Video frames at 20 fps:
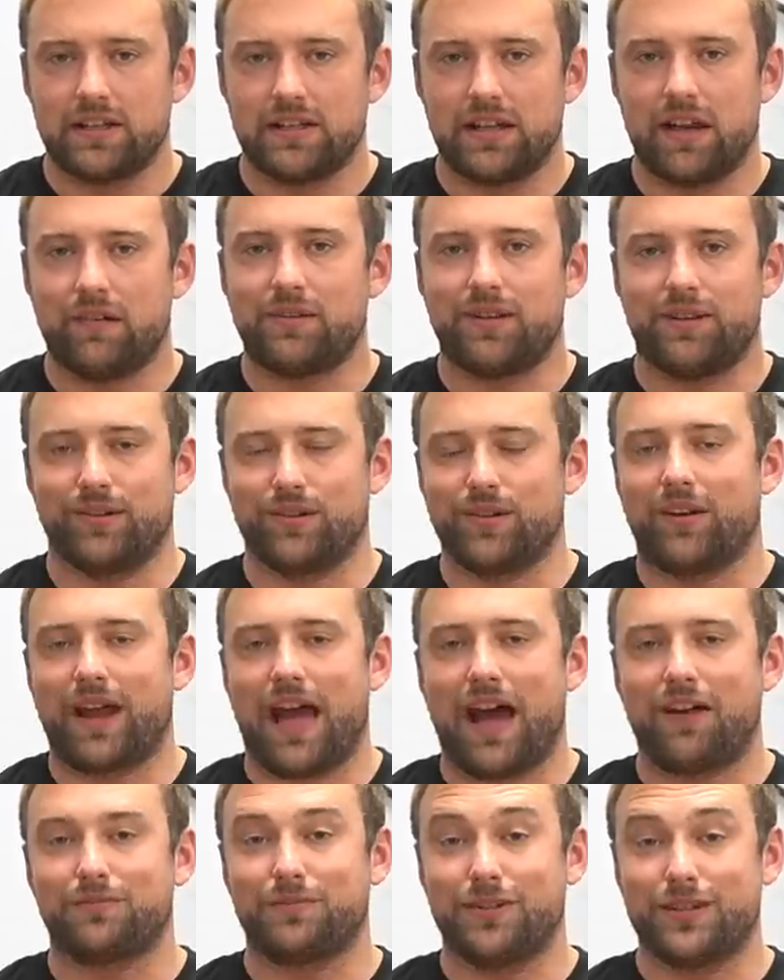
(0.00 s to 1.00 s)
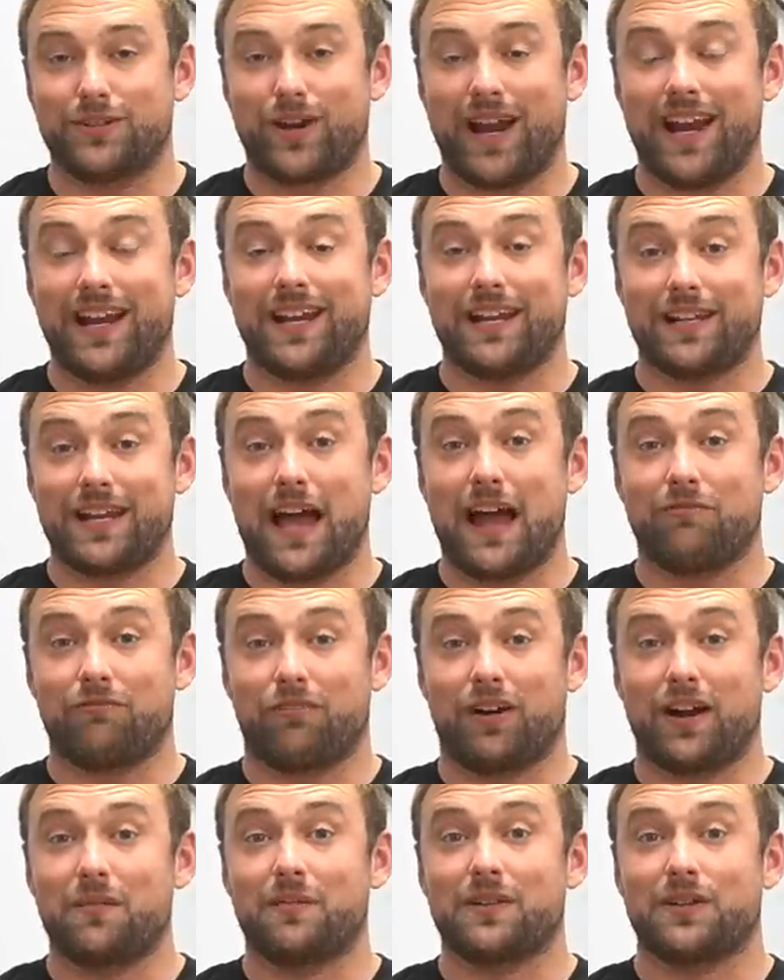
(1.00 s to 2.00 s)
Now, you don't have to be training in that
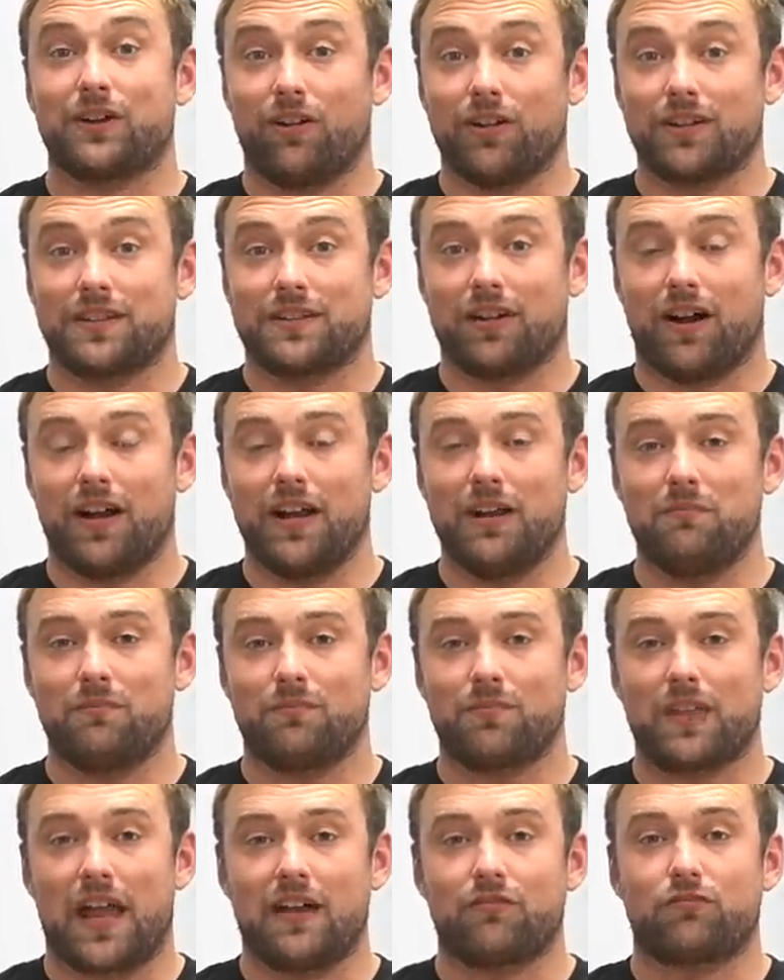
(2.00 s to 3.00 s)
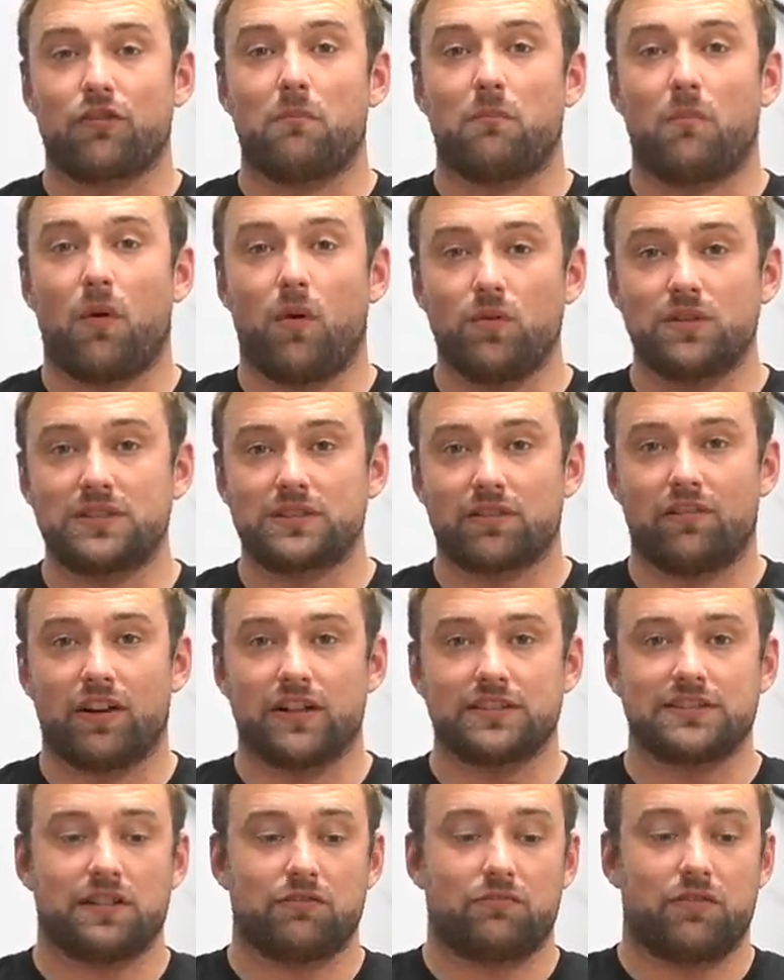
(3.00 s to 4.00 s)
environment all the time. And for most of
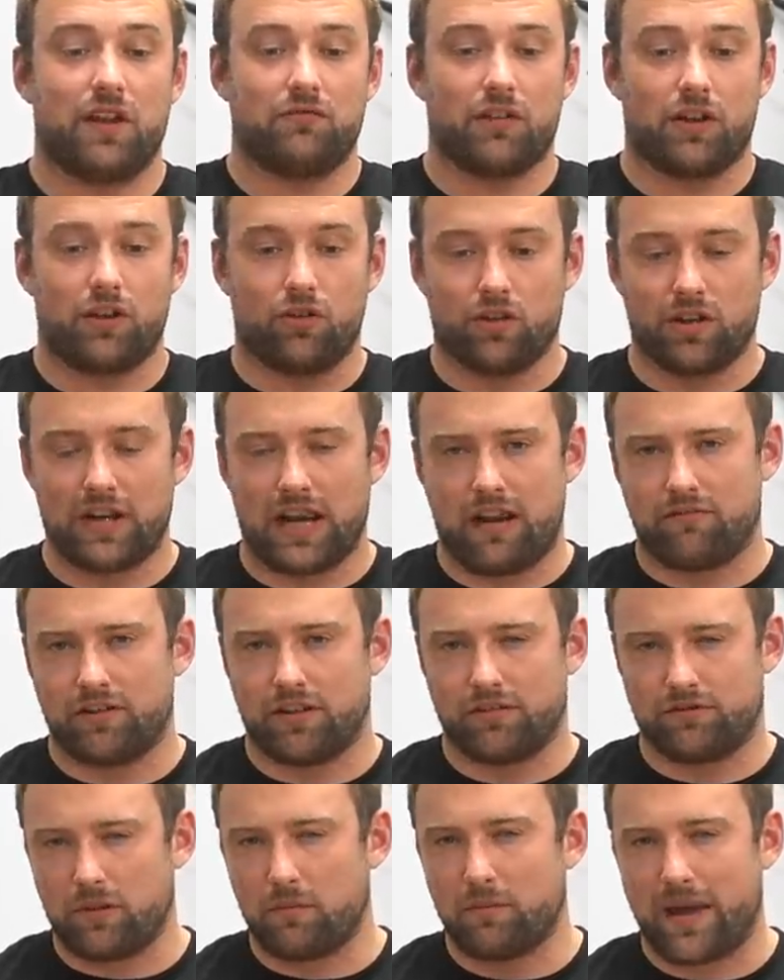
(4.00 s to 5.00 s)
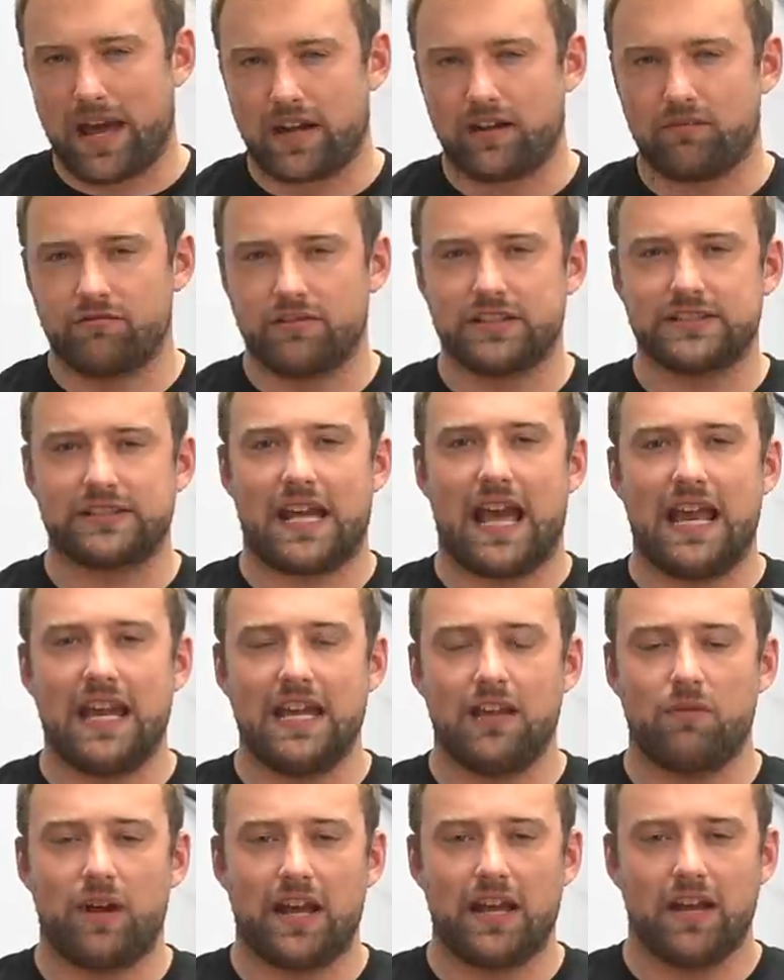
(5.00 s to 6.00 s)
us, if we have a good level of competitiveness
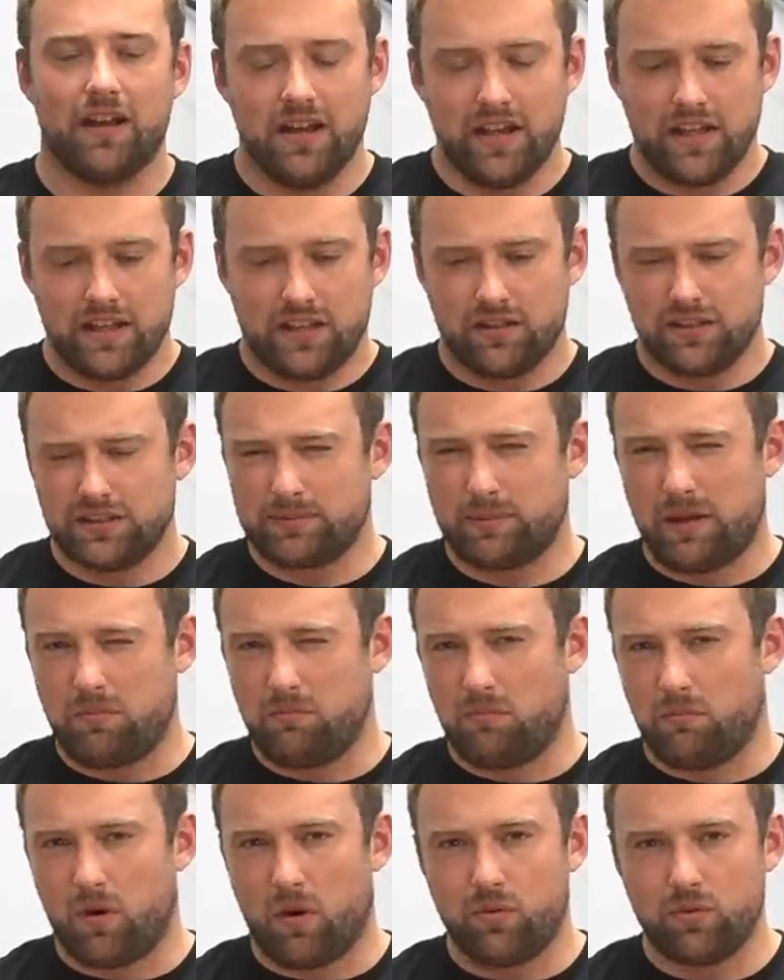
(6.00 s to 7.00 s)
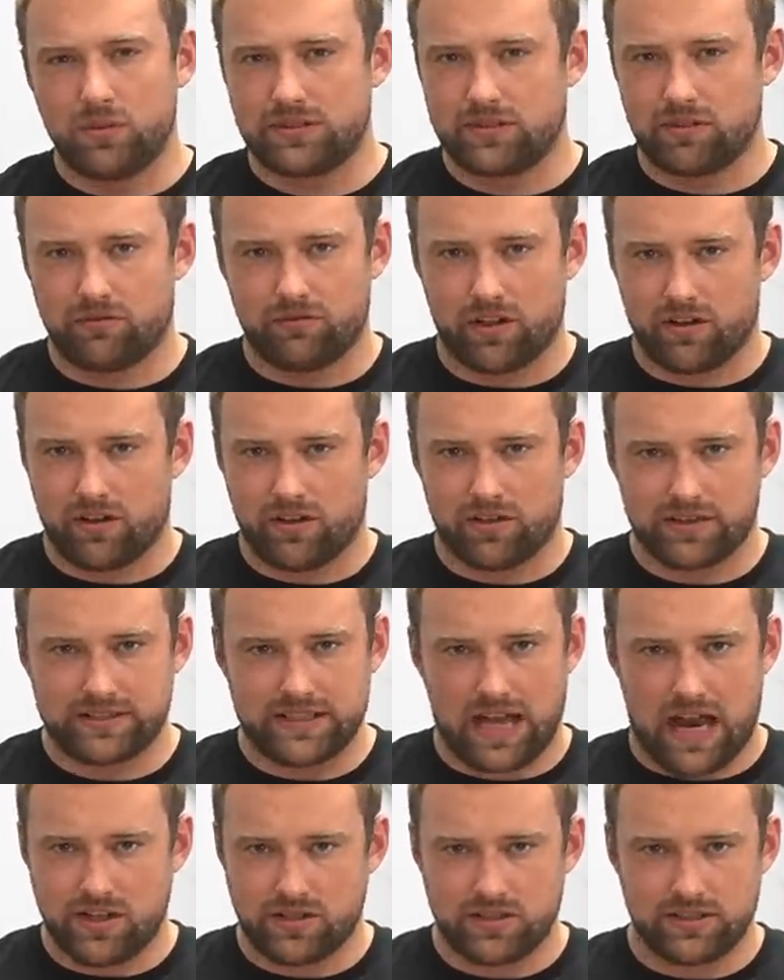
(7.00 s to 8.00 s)
anyway, you'll spend most of your
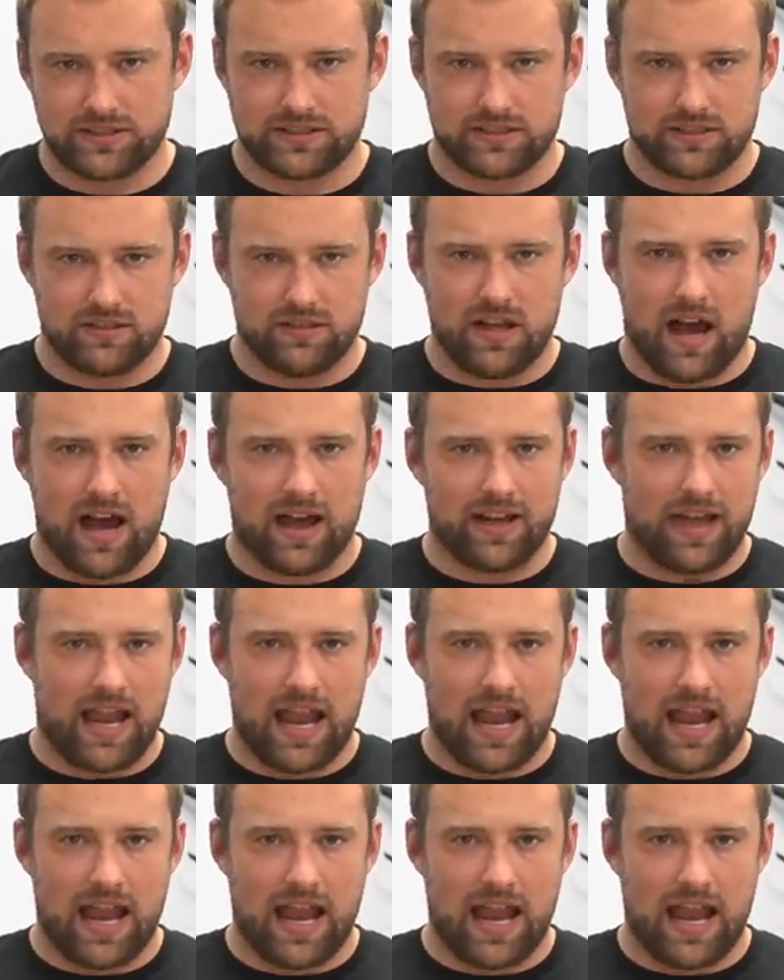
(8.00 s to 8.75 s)
sessions not